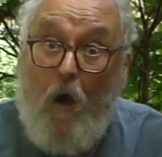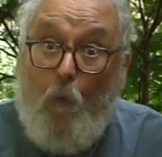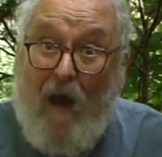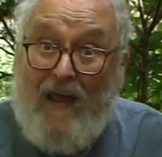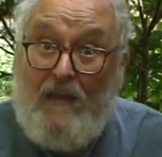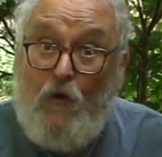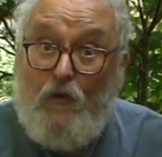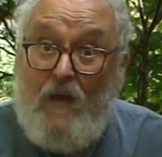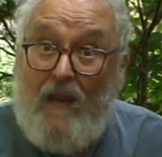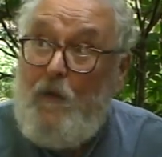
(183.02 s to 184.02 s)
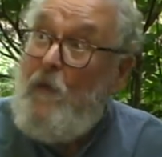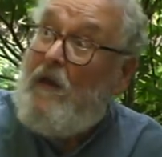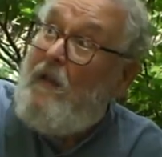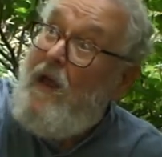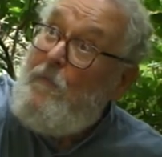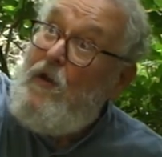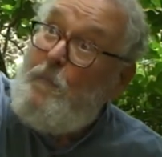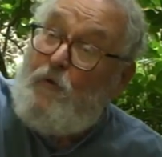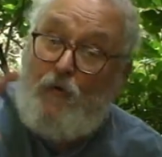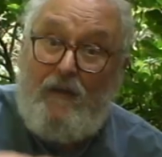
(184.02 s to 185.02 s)
Wiley heard that. He went climbing
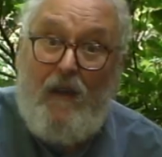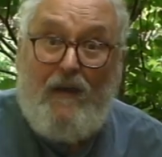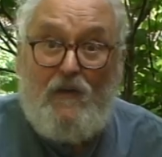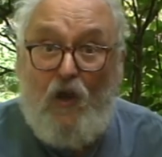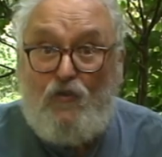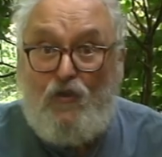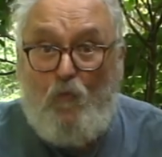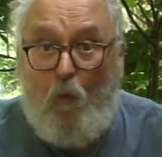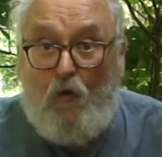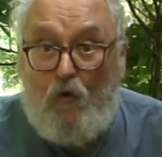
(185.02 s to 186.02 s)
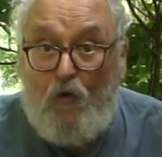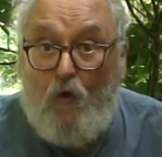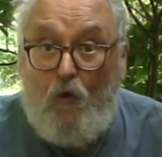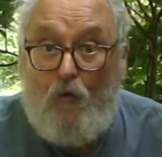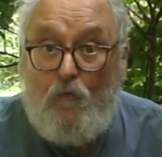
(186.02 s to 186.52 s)
up a tree like a squirrel,